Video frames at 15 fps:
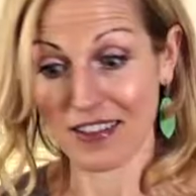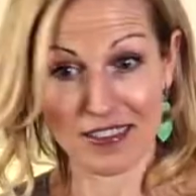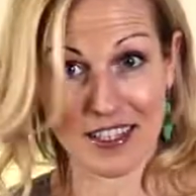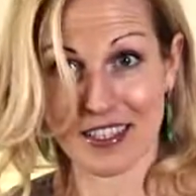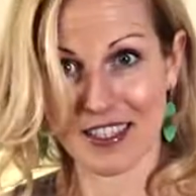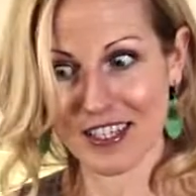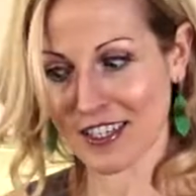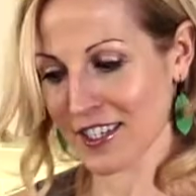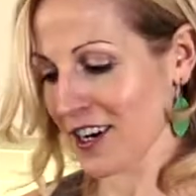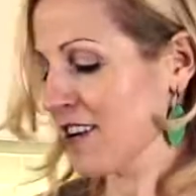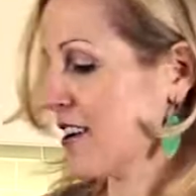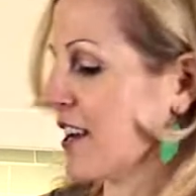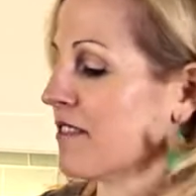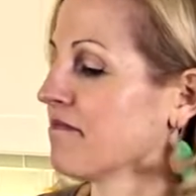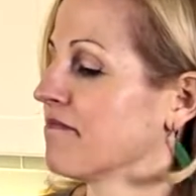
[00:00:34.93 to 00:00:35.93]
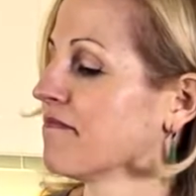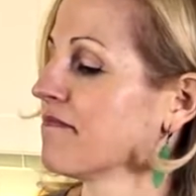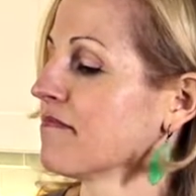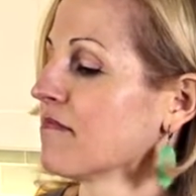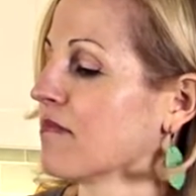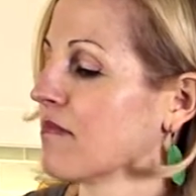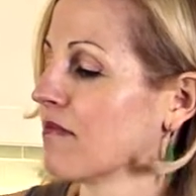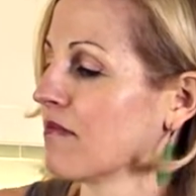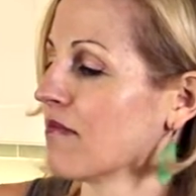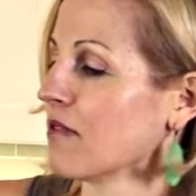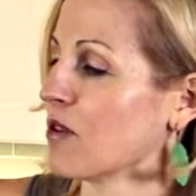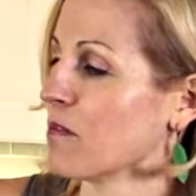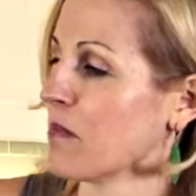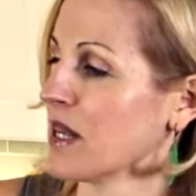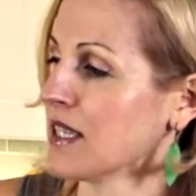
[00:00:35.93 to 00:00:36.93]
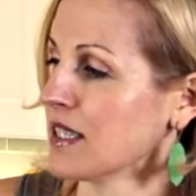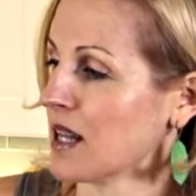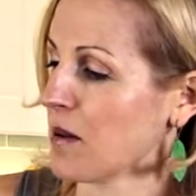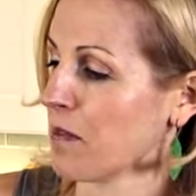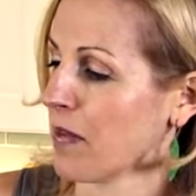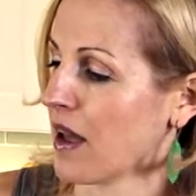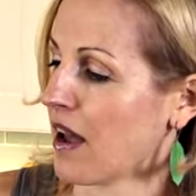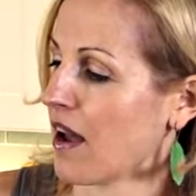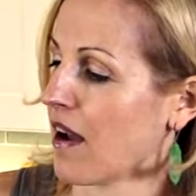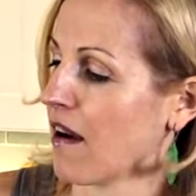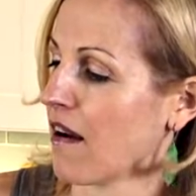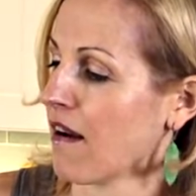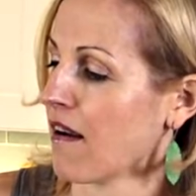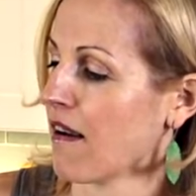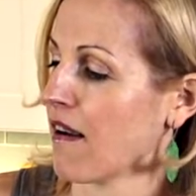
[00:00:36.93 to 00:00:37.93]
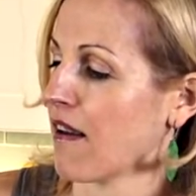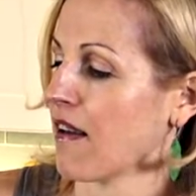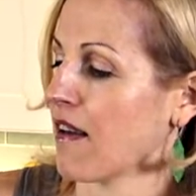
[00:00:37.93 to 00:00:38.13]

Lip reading: Let's get started. We'll mince up our